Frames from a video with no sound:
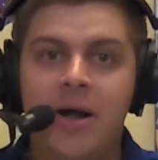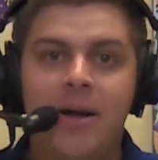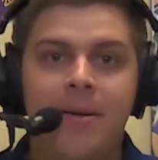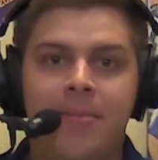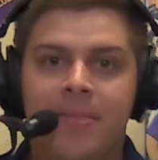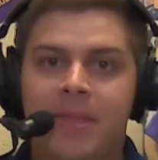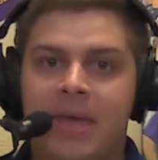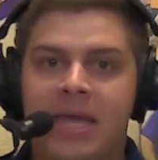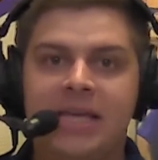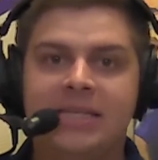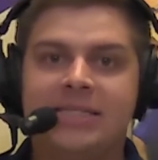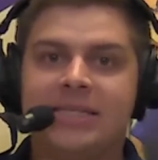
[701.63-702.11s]

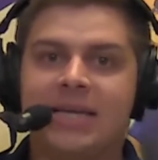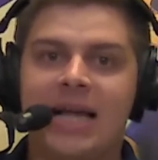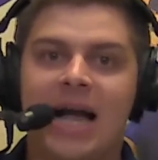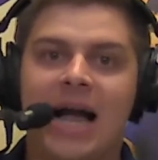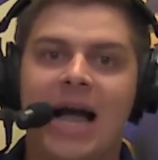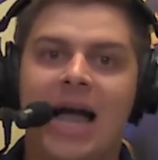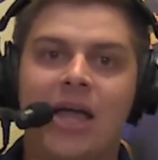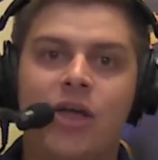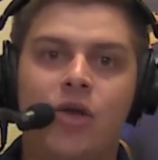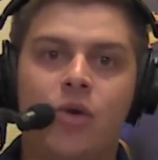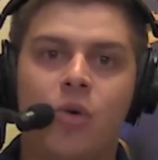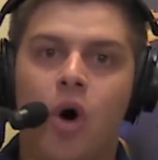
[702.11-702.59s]
He's a
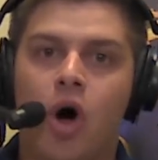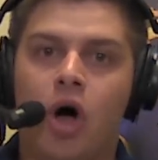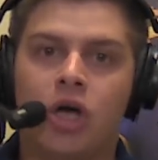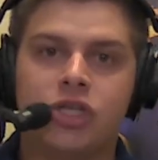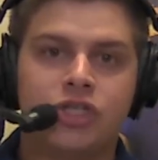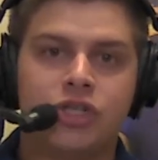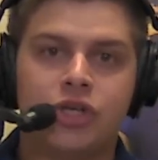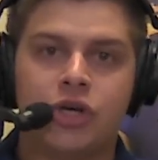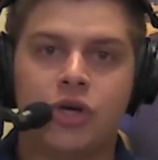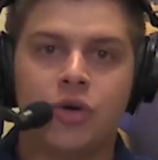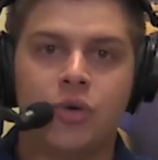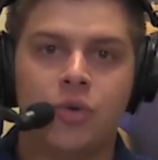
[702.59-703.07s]
guy who
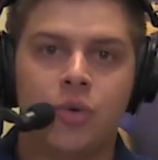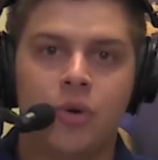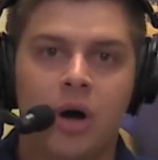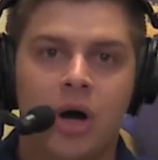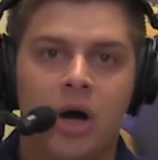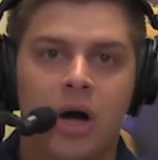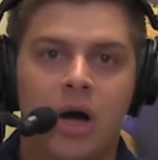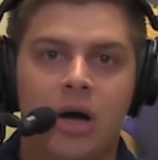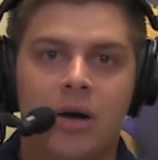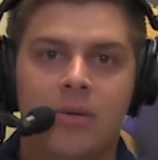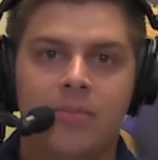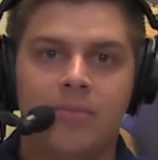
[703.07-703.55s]
also
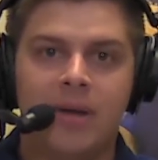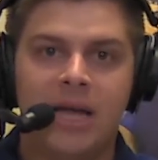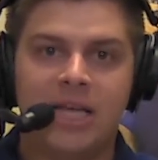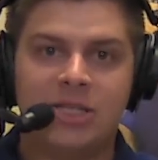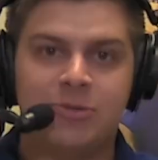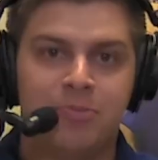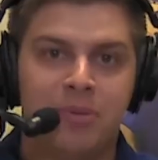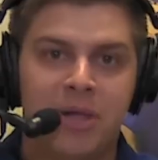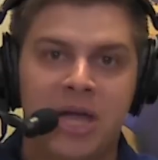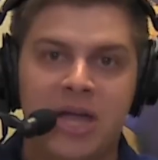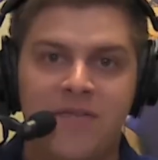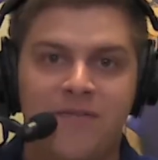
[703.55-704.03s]
has
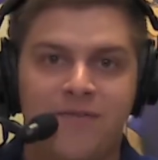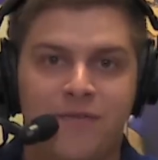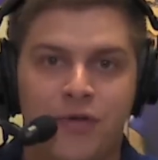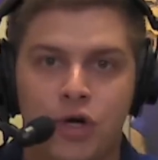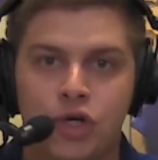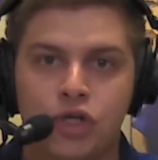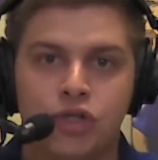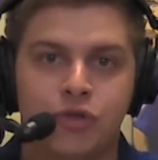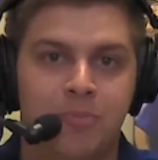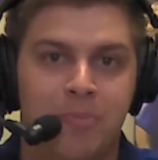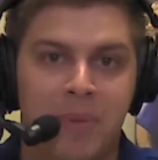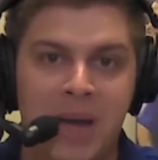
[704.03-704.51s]
played
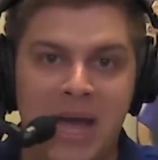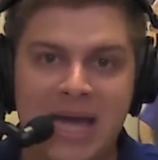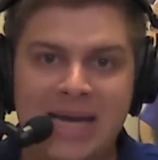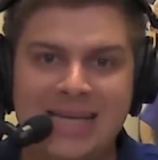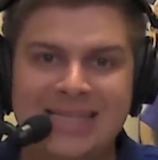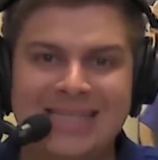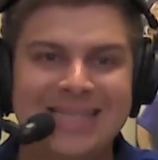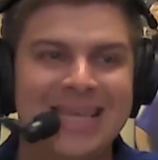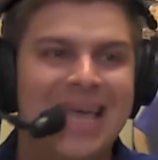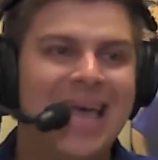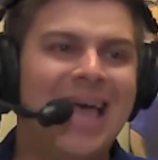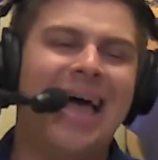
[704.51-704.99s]
first
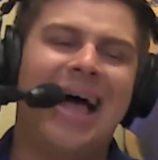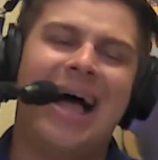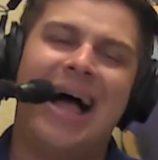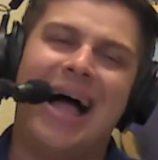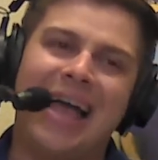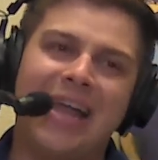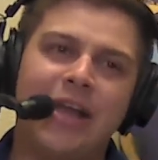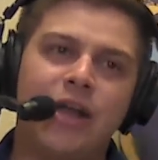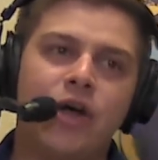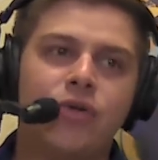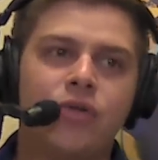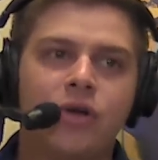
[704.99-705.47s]
base.
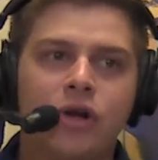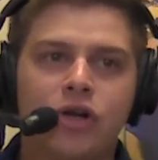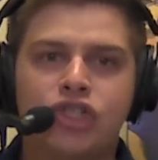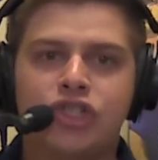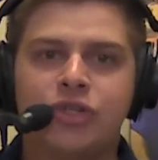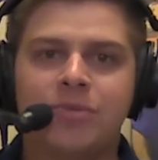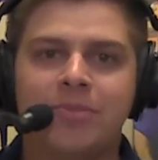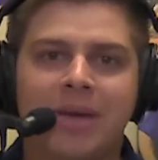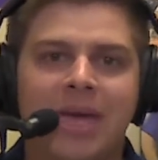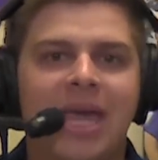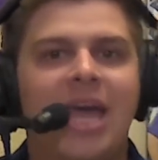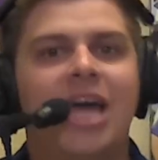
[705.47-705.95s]
I know there's
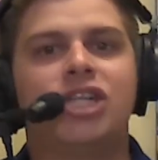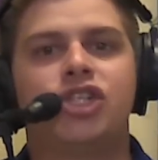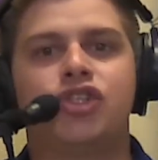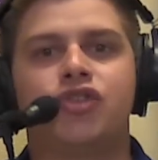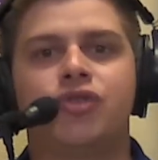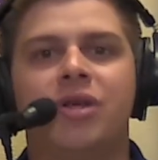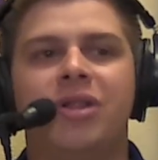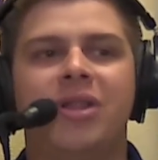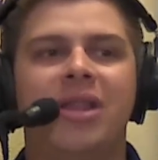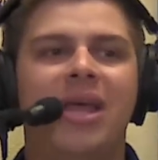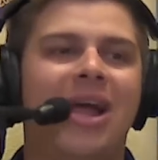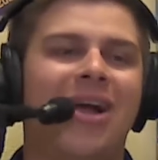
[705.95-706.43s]
some catcher
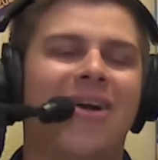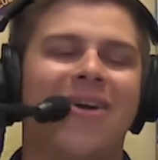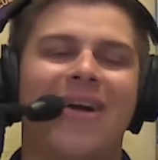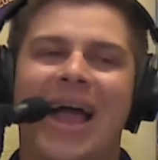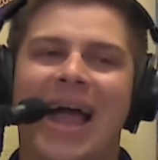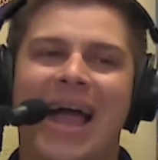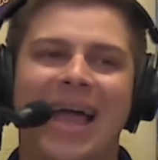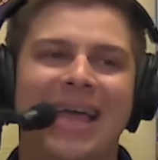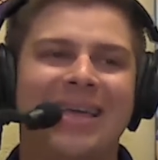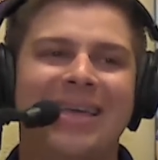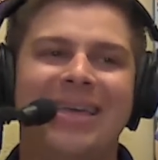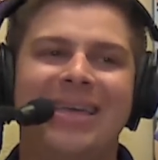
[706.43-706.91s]
in there.
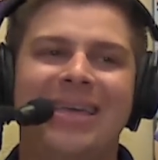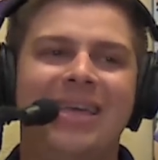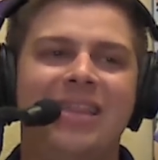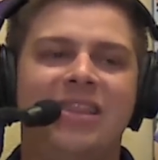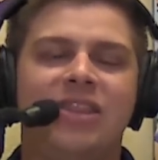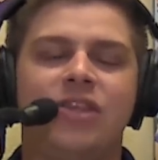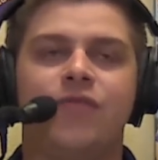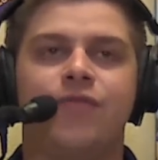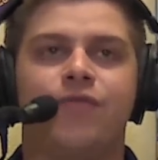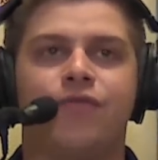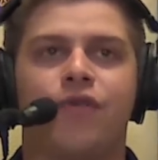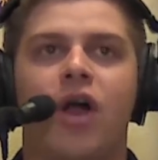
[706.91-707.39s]

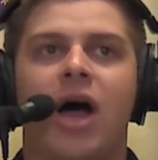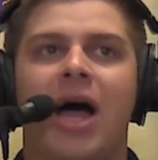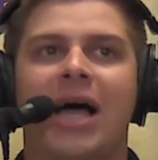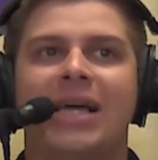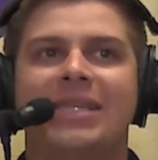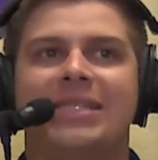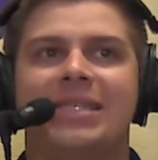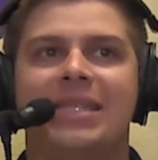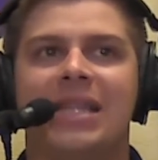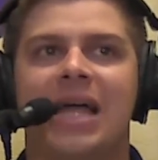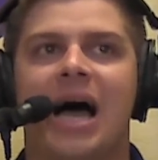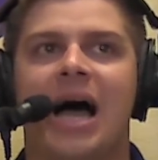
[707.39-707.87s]
Ethan
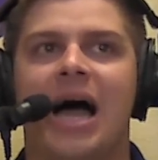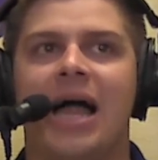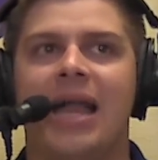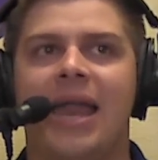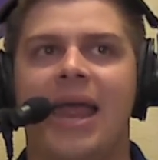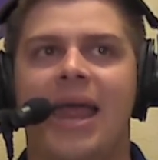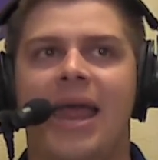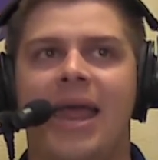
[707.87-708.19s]
Fry's not.